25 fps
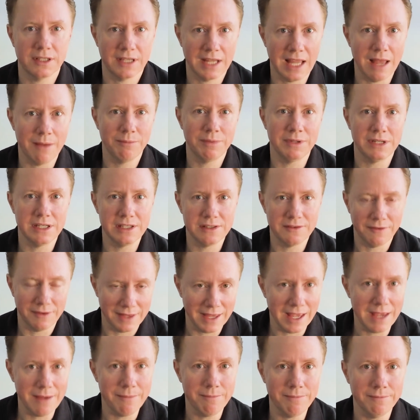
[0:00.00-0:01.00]
companies for
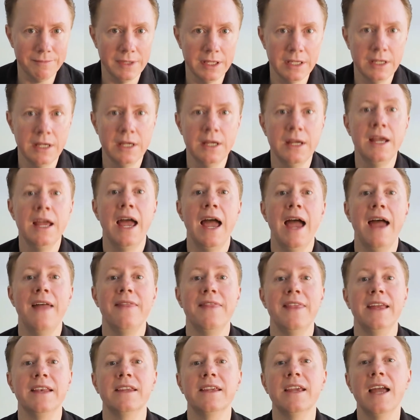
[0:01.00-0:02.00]
them, and
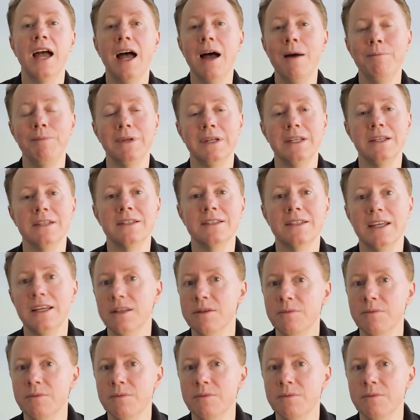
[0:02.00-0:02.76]
then companies see